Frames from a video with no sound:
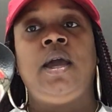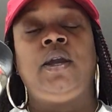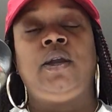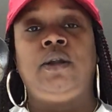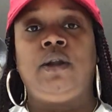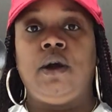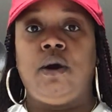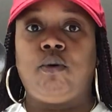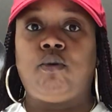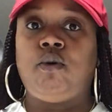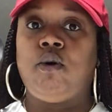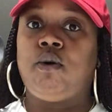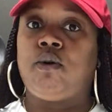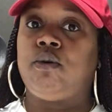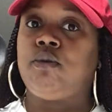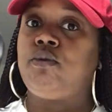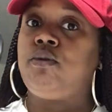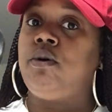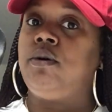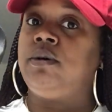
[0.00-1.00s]
you know, quote
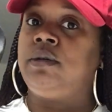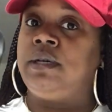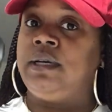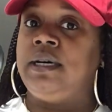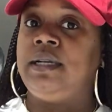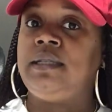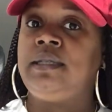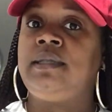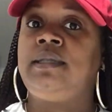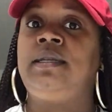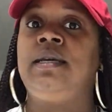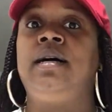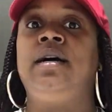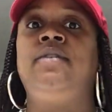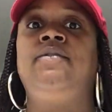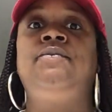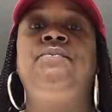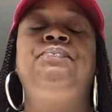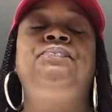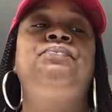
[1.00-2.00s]
unquote good
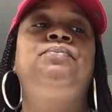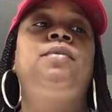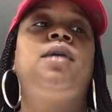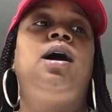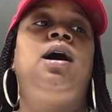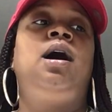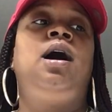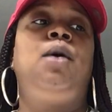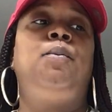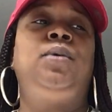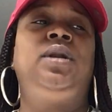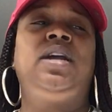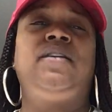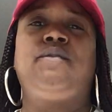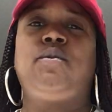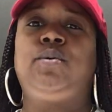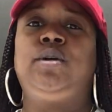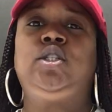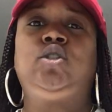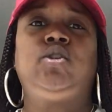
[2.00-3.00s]
stuff
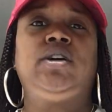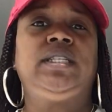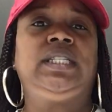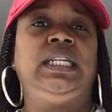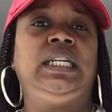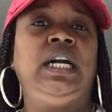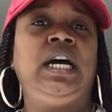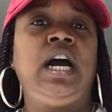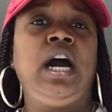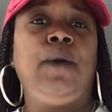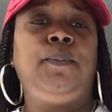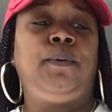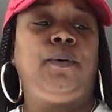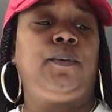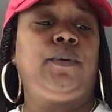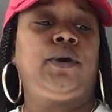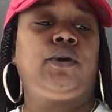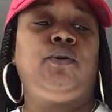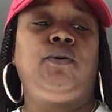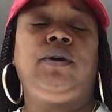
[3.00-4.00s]
whenever we're dressing up and
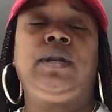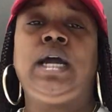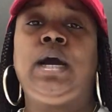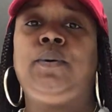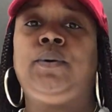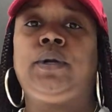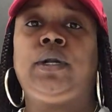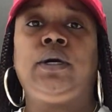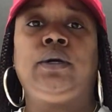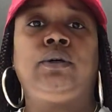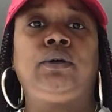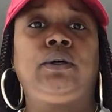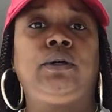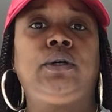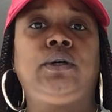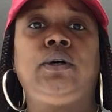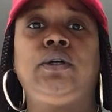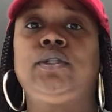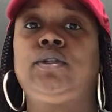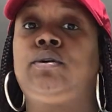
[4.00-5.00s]
we're going out with our
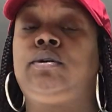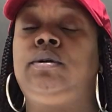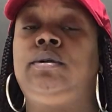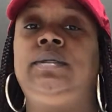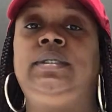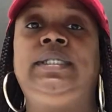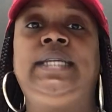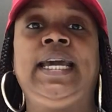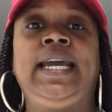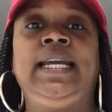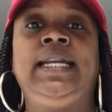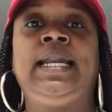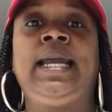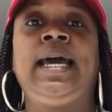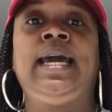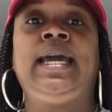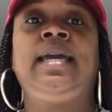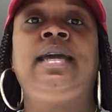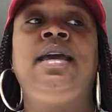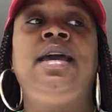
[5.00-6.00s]
girls or on date
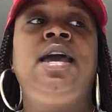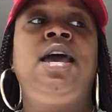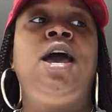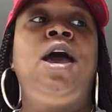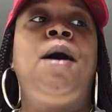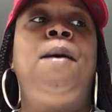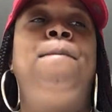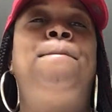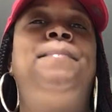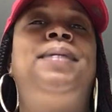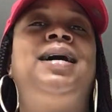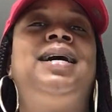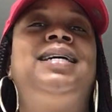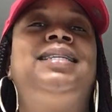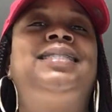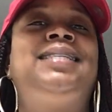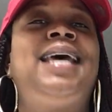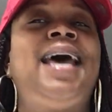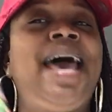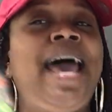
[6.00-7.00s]
night.
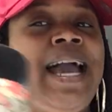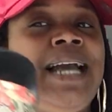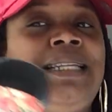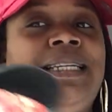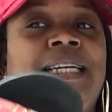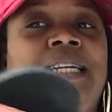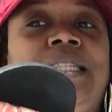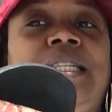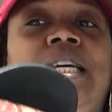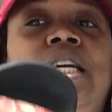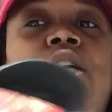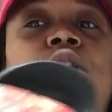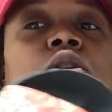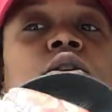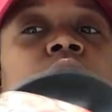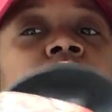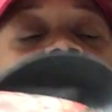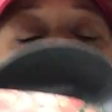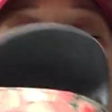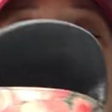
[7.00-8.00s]
But technically, you
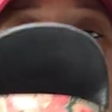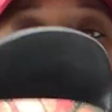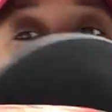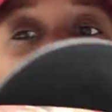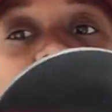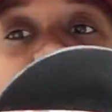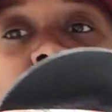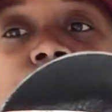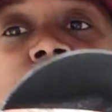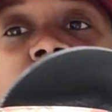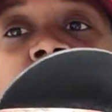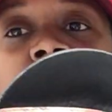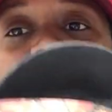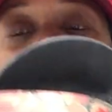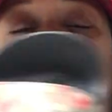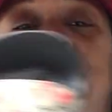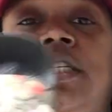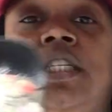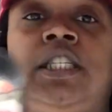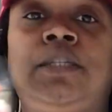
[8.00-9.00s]
are supposed to be
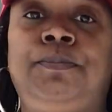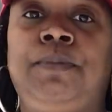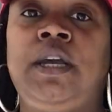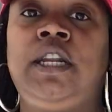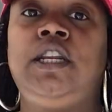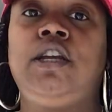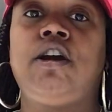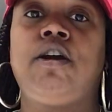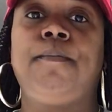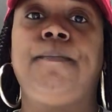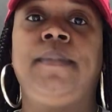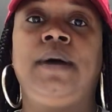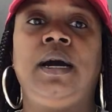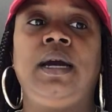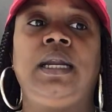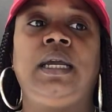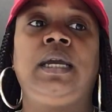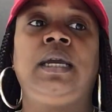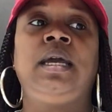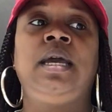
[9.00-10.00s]
able to spend your
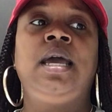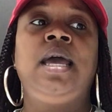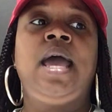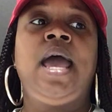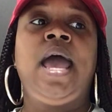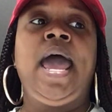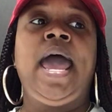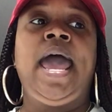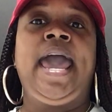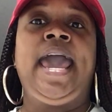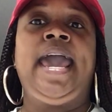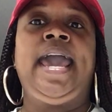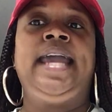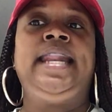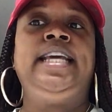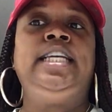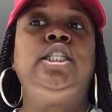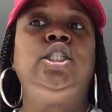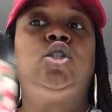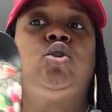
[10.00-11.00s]
money and
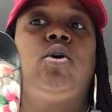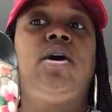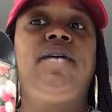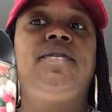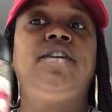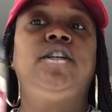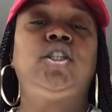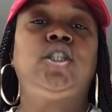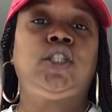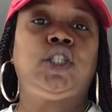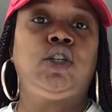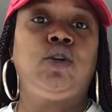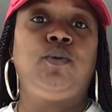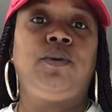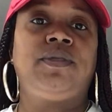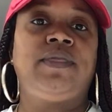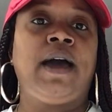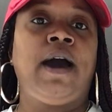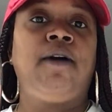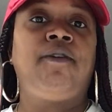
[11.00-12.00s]
enjoy this shoe
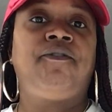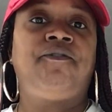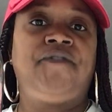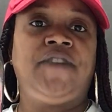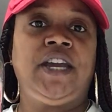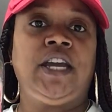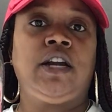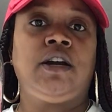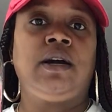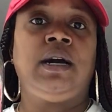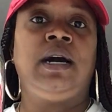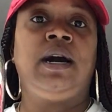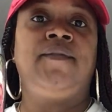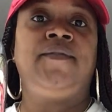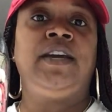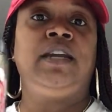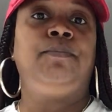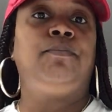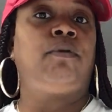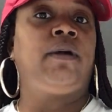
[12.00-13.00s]
without fear of
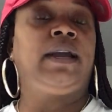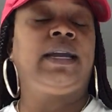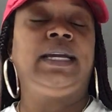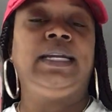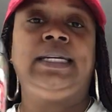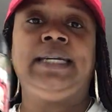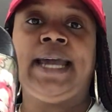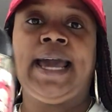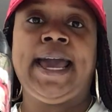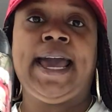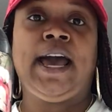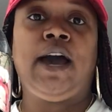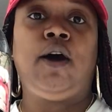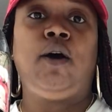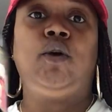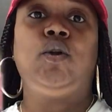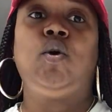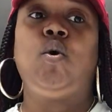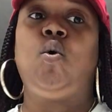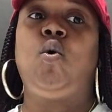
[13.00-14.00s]
it breaking
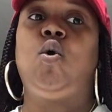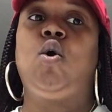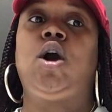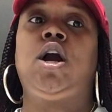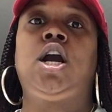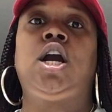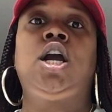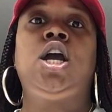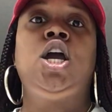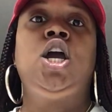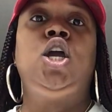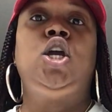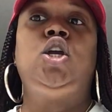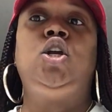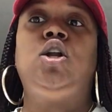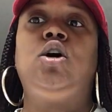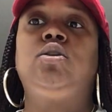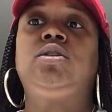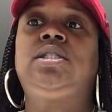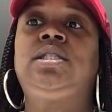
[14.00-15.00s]
down or, you
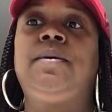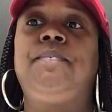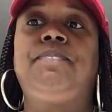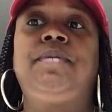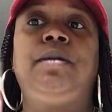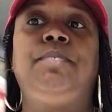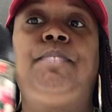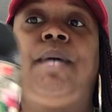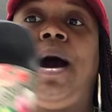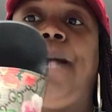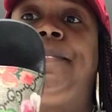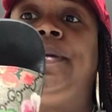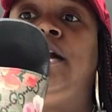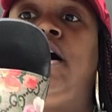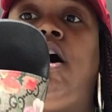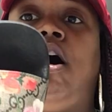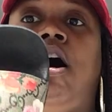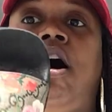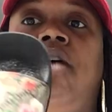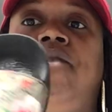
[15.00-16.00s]
know, something popping
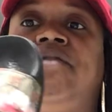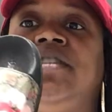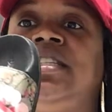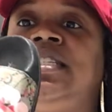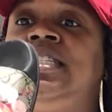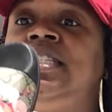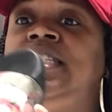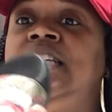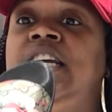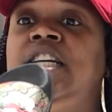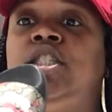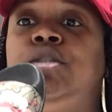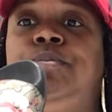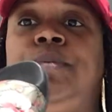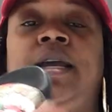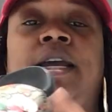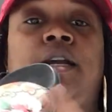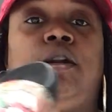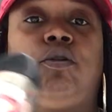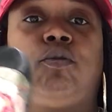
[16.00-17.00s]
off, a stitch
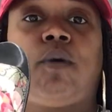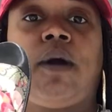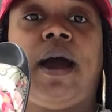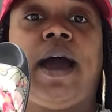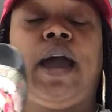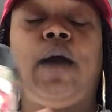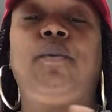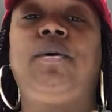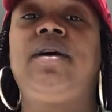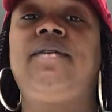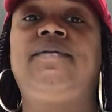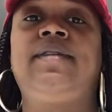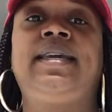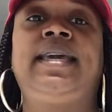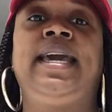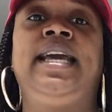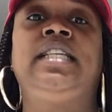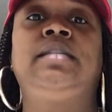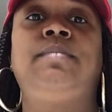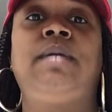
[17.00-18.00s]
being awry, whatever the
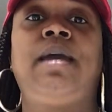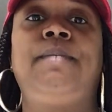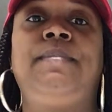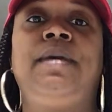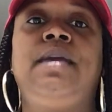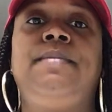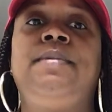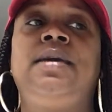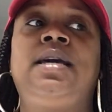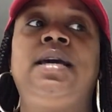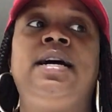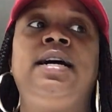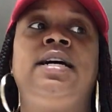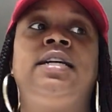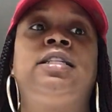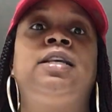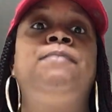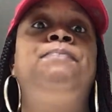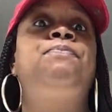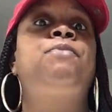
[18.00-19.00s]
case may be,
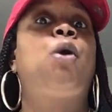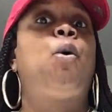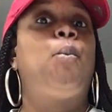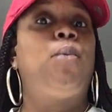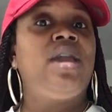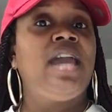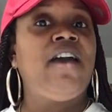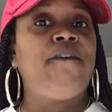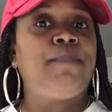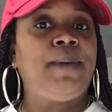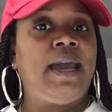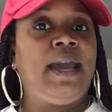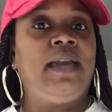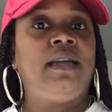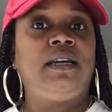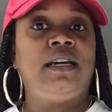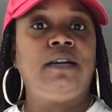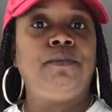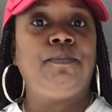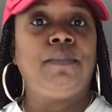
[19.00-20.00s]
because we have
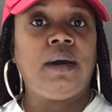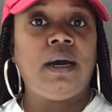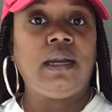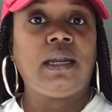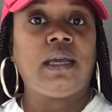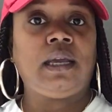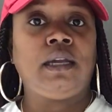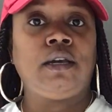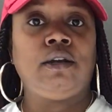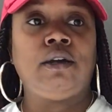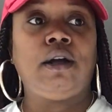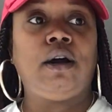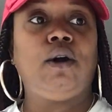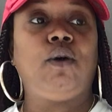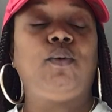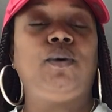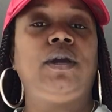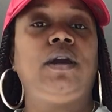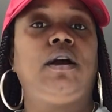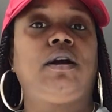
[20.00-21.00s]
paid good money. You know,
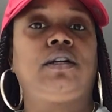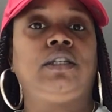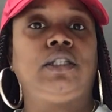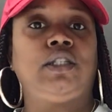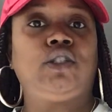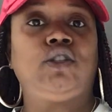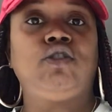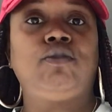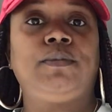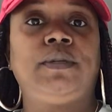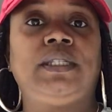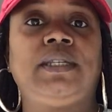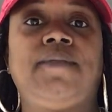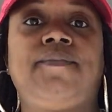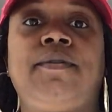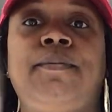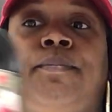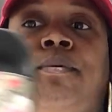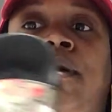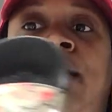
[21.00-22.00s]
we are consumers
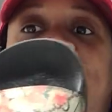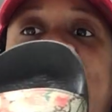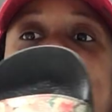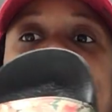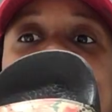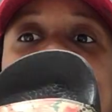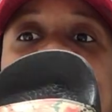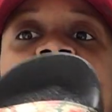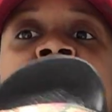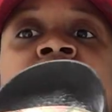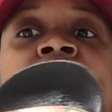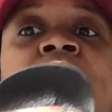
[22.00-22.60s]
of the brand,